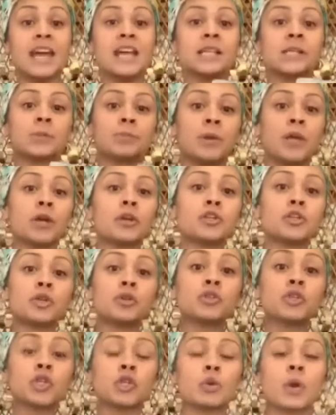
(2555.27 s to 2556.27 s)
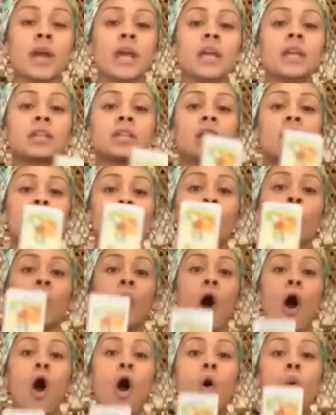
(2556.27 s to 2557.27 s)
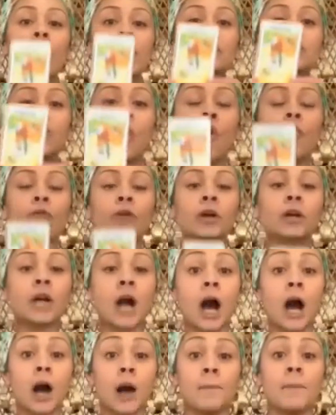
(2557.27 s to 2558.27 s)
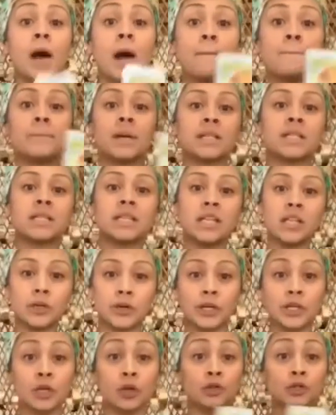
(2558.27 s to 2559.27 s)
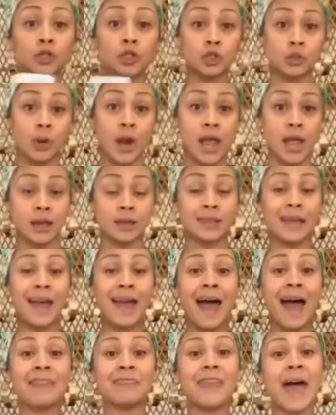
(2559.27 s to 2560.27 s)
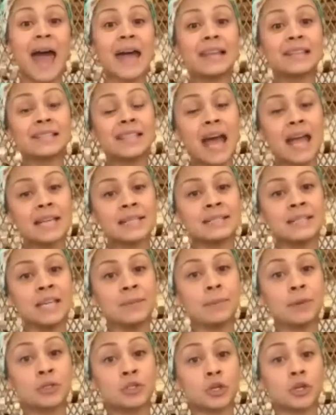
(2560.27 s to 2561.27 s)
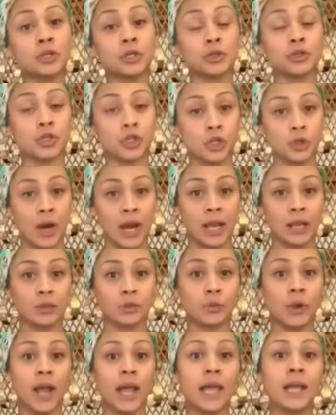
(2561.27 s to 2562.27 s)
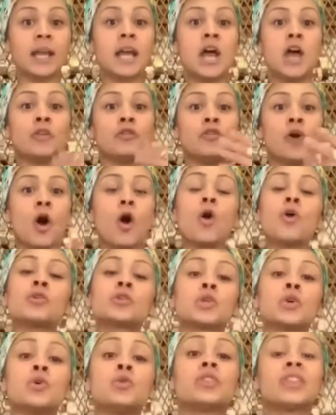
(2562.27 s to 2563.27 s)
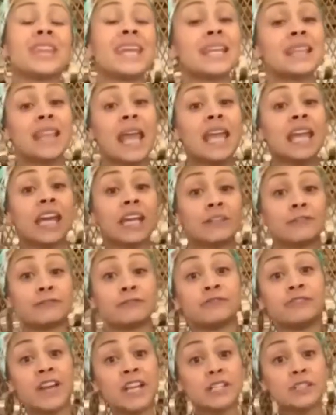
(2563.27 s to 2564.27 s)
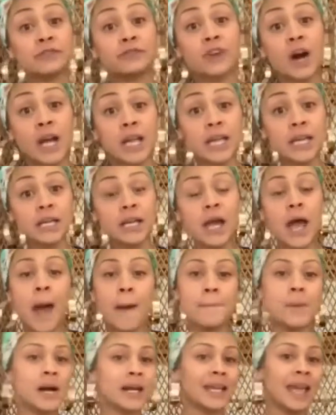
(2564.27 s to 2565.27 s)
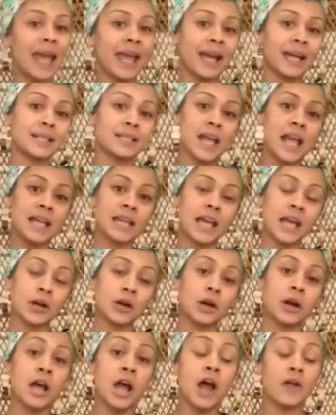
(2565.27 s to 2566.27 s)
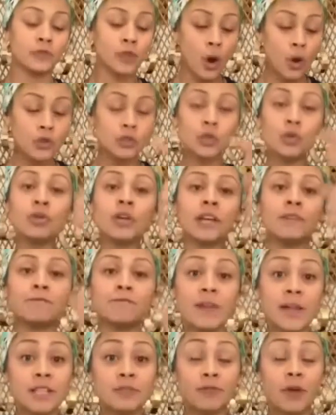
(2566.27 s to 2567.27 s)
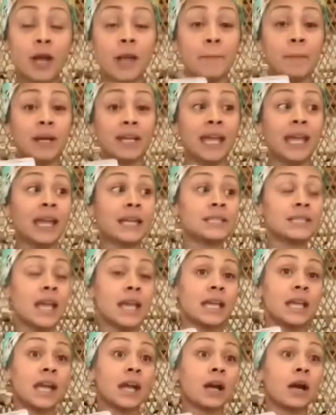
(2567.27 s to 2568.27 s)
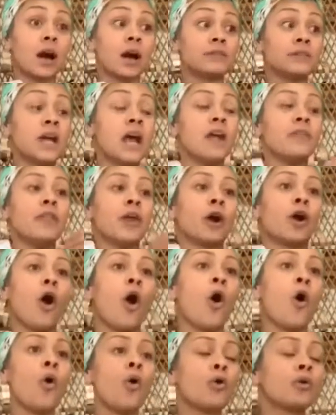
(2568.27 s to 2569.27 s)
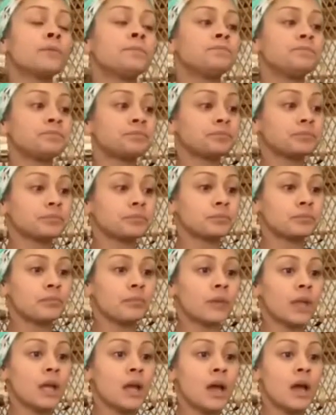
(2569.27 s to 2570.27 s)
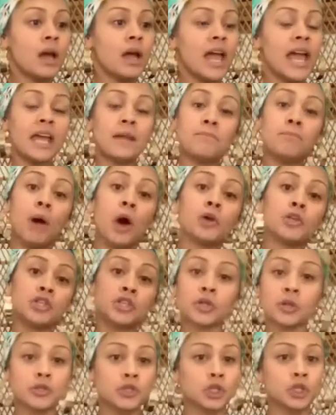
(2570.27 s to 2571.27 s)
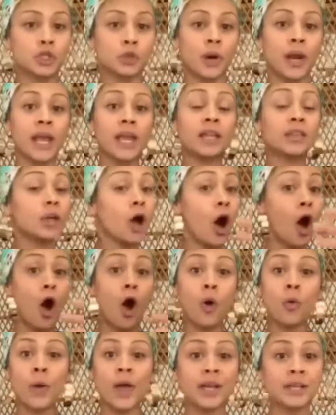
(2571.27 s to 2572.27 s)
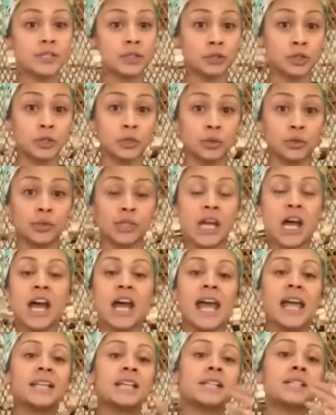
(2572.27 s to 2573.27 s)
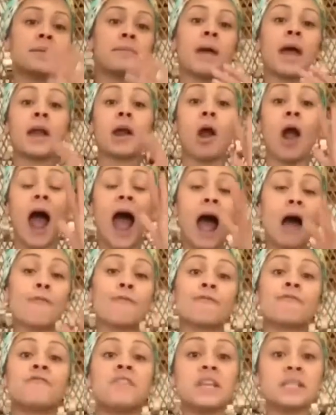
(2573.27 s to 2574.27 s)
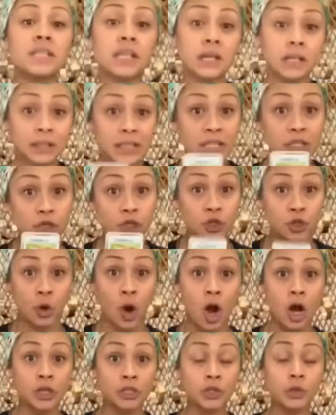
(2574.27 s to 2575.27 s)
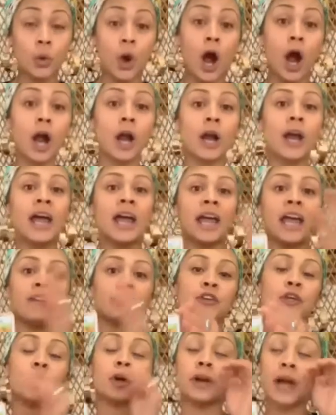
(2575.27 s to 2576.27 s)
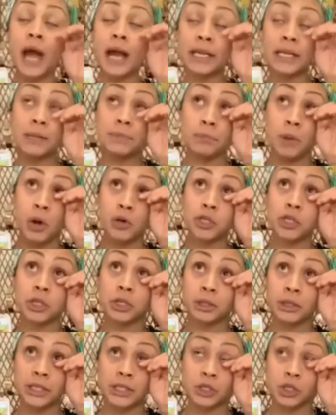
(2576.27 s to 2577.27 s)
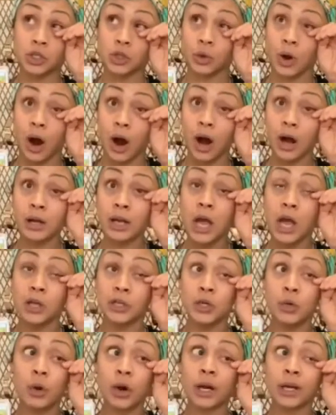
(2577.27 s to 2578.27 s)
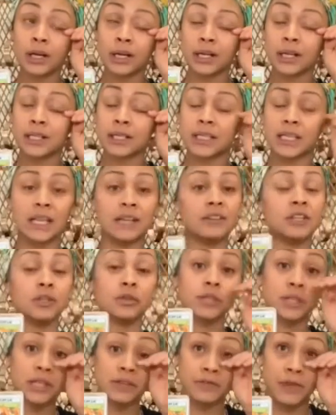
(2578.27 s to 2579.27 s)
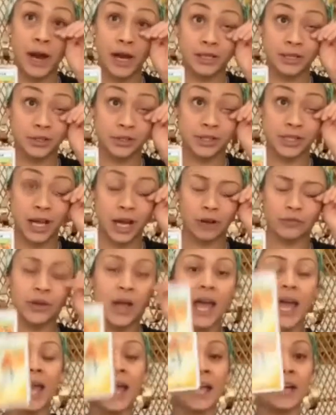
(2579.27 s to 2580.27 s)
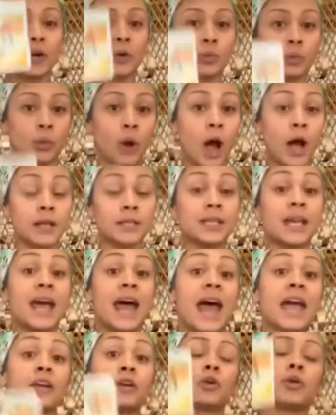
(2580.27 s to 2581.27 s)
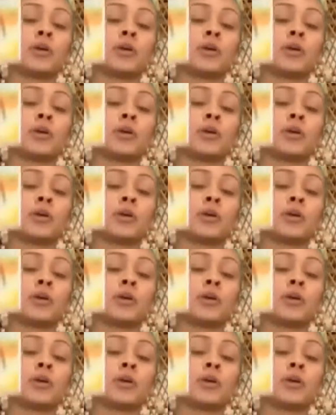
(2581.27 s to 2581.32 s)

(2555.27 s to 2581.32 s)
Spiritual strength will always overcome material strength. And that is that deep internal strength, right? Those who think they can fist fight but can't take care of, those who can fist fight but can't take care of their own emotional strength always lose. It doesn't matter how physically strong you are. If you're not emotionally strong, you are going to continuously find yourself in a rut and